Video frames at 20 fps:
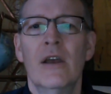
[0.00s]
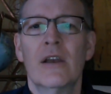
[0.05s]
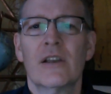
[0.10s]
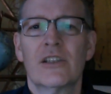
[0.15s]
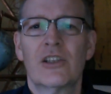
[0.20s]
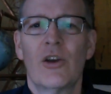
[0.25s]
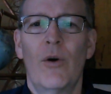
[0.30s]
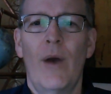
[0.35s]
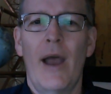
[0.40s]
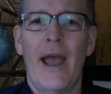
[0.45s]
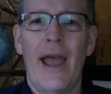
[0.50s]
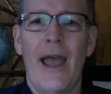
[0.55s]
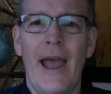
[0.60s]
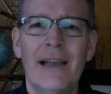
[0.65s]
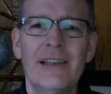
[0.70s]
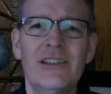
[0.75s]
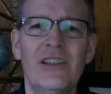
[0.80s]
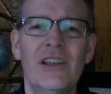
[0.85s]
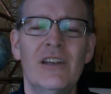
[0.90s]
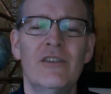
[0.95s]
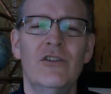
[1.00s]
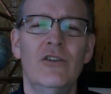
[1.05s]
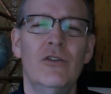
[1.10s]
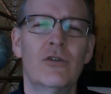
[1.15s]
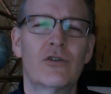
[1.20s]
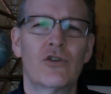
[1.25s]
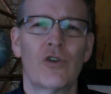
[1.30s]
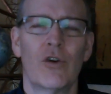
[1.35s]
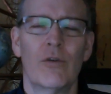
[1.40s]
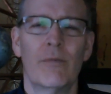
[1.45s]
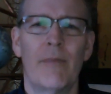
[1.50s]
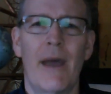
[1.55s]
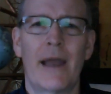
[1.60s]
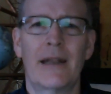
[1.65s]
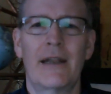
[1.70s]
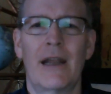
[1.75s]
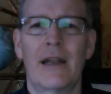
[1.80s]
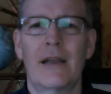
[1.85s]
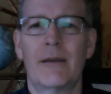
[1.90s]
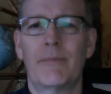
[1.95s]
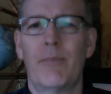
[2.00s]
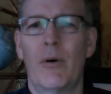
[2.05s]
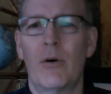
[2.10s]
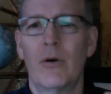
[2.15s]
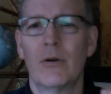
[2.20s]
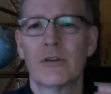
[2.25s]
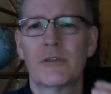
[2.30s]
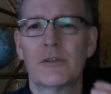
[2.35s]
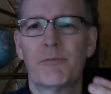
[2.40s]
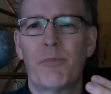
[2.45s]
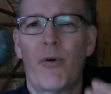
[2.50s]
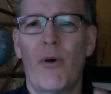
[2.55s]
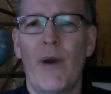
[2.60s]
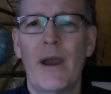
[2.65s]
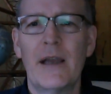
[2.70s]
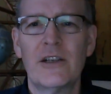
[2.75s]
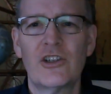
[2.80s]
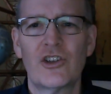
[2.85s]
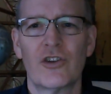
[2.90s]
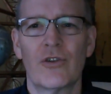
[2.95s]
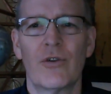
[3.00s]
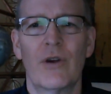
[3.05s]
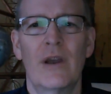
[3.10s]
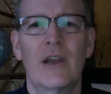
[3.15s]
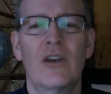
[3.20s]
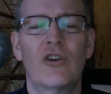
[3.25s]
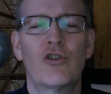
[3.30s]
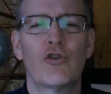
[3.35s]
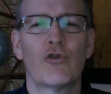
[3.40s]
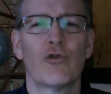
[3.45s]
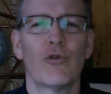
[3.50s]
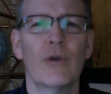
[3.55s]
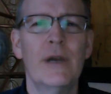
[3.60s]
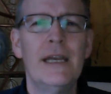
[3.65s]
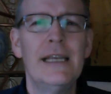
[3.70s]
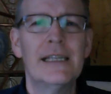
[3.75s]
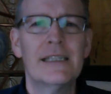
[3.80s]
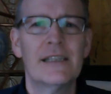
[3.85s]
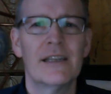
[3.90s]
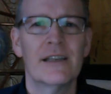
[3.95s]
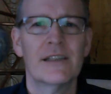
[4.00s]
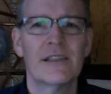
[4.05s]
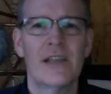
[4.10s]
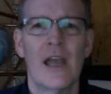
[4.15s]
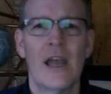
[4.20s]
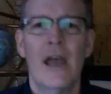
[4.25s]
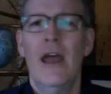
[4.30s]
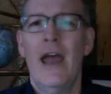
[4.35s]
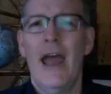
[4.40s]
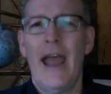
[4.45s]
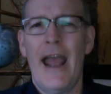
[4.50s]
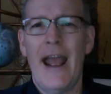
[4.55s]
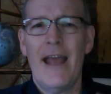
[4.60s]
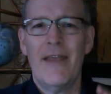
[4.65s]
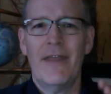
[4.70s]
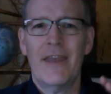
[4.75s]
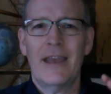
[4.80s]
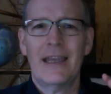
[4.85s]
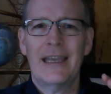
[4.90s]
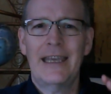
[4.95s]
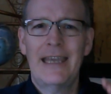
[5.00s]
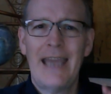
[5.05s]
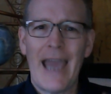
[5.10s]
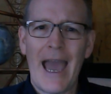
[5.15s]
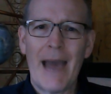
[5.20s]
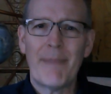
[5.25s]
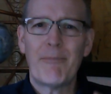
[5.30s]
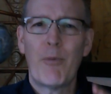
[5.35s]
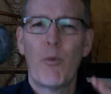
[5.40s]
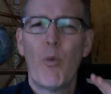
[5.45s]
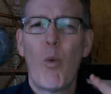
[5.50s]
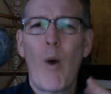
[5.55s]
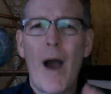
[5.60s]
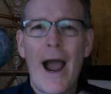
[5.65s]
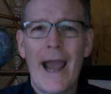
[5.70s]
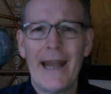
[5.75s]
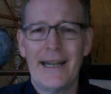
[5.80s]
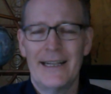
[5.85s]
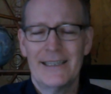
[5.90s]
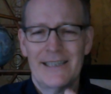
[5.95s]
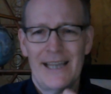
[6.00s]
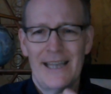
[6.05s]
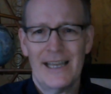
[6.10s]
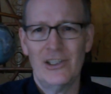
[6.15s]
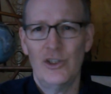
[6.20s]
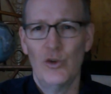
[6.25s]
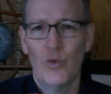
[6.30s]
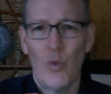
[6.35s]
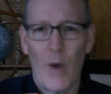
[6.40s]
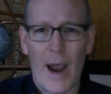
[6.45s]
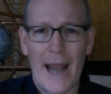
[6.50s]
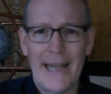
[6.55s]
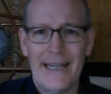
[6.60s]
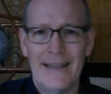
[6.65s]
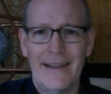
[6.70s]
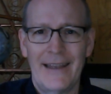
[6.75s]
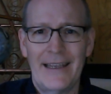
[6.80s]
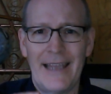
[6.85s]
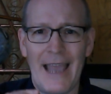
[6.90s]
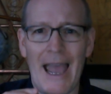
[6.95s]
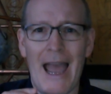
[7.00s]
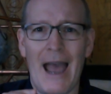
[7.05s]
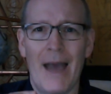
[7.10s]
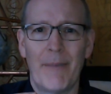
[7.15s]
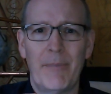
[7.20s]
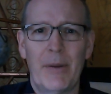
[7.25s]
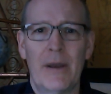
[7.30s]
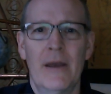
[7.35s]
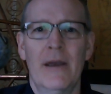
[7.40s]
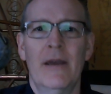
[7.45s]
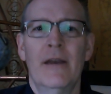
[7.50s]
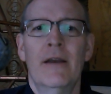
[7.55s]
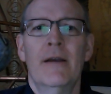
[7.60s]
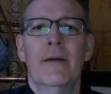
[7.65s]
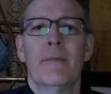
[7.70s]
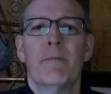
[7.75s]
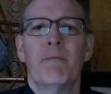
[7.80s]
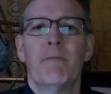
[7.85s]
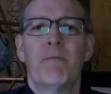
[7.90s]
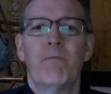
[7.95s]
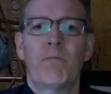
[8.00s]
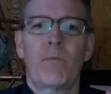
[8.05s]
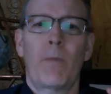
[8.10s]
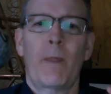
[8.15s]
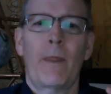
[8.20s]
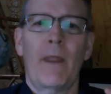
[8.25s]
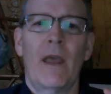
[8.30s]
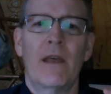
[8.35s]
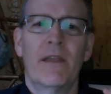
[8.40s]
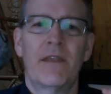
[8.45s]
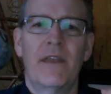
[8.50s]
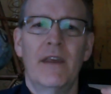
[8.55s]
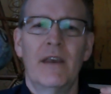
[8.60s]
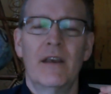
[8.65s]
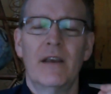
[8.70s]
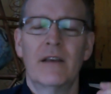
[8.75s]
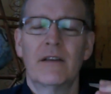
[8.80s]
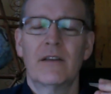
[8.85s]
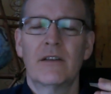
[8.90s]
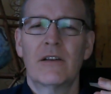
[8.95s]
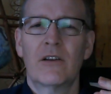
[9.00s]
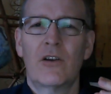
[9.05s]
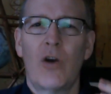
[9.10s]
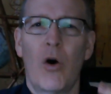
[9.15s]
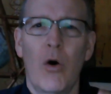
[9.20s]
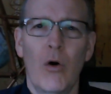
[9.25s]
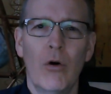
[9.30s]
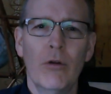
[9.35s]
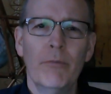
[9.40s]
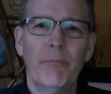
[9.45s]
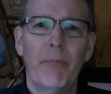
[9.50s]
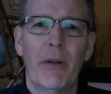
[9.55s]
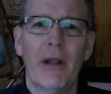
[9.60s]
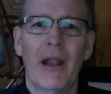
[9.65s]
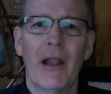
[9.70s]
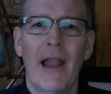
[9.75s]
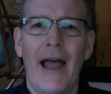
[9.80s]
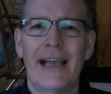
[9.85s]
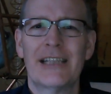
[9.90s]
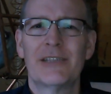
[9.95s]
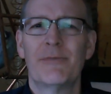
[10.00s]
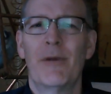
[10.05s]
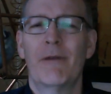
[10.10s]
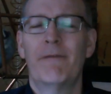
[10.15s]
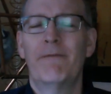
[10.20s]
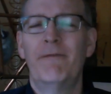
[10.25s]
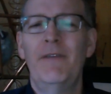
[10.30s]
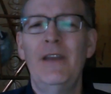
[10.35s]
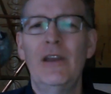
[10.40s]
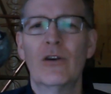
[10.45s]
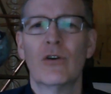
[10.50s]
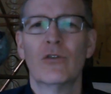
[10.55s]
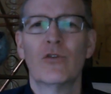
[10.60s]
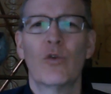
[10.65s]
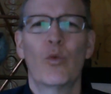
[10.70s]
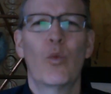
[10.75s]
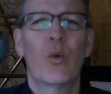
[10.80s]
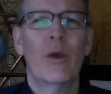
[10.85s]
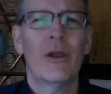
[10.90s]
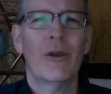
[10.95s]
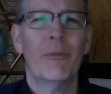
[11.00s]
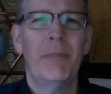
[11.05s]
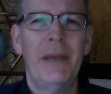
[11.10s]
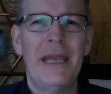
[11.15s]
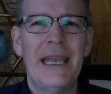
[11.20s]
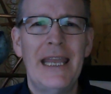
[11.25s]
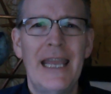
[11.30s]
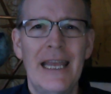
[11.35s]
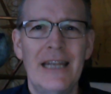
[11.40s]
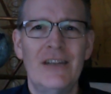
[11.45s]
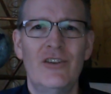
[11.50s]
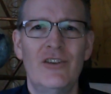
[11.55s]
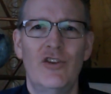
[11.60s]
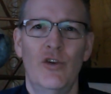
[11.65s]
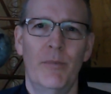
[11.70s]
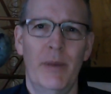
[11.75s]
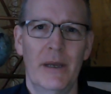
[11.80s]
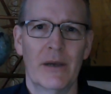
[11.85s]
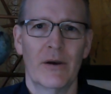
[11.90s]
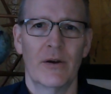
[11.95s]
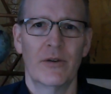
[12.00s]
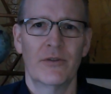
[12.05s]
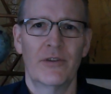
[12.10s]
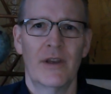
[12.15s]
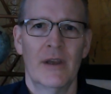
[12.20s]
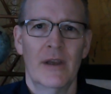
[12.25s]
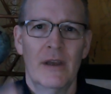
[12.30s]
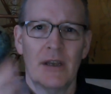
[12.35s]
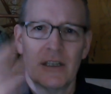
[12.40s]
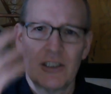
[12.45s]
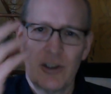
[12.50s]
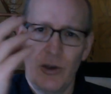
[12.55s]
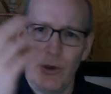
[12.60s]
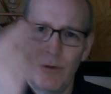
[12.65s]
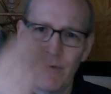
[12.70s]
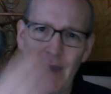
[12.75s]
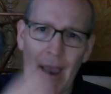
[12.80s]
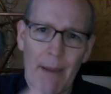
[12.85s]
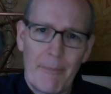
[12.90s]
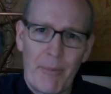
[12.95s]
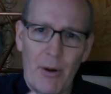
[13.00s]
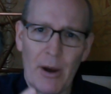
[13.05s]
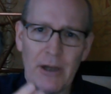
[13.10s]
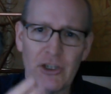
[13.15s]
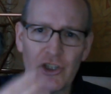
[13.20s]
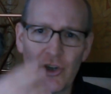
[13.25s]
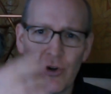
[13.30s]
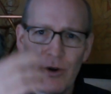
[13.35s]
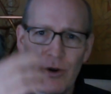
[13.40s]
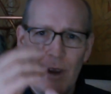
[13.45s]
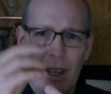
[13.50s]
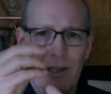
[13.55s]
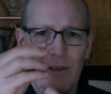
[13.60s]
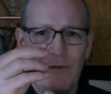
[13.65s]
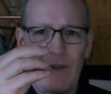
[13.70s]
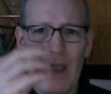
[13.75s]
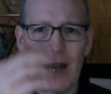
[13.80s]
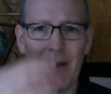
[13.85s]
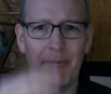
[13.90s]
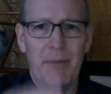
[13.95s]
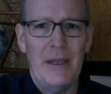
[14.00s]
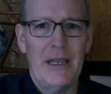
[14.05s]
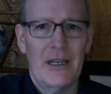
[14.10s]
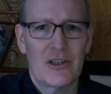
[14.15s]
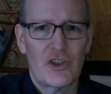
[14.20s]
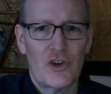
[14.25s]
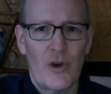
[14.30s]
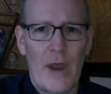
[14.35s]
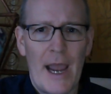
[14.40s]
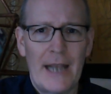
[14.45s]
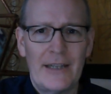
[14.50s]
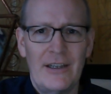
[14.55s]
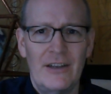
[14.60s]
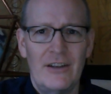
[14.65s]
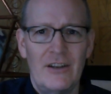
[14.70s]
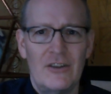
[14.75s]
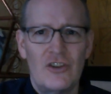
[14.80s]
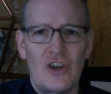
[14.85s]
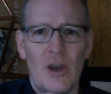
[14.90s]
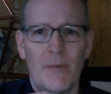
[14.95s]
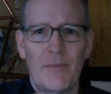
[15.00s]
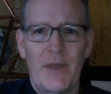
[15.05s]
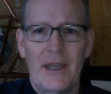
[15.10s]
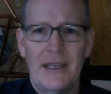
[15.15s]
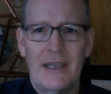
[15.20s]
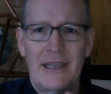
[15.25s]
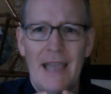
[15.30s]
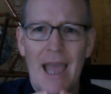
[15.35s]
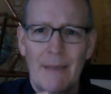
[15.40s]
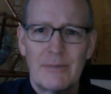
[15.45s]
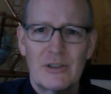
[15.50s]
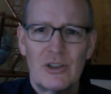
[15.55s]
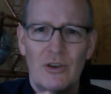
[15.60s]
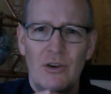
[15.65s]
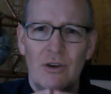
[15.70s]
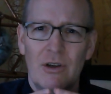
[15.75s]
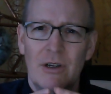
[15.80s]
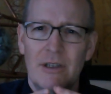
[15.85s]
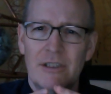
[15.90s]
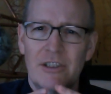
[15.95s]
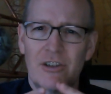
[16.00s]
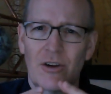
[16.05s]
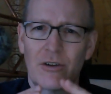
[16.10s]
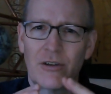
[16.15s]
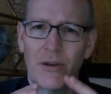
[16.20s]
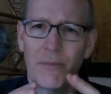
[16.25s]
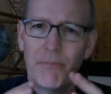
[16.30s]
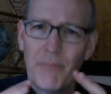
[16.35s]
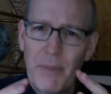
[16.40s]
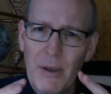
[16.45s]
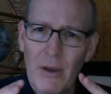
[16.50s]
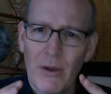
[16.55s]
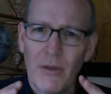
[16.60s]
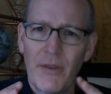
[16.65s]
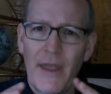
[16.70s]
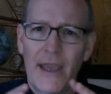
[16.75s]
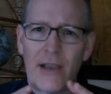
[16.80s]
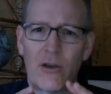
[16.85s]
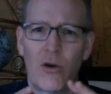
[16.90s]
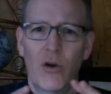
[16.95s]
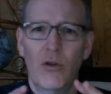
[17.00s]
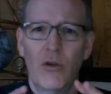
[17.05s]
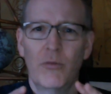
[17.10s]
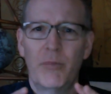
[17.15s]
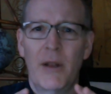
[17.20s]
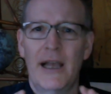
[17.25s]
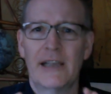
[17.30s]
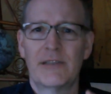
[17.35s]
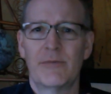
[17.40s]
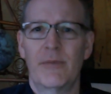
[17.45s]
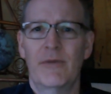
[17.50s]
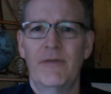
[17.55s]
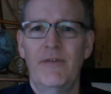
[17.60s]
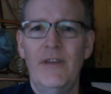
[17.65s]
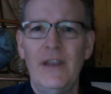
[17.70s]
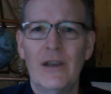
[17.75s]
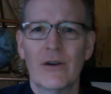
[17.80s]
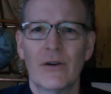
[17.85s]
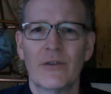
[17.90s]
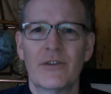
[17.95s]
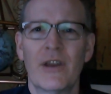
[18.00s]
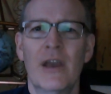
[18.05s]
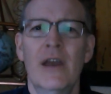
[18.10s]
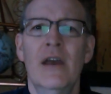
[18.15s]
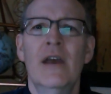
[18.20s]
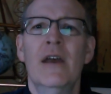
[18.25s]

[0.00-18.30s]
So as the neutral magnetic pulse pressure increases and the gap widens, as you widen the gap, the cold plasma field will begin to build. So you've got pressure and you've got it being attracted to jump that gap. So you're going to start to build that cold plasma field.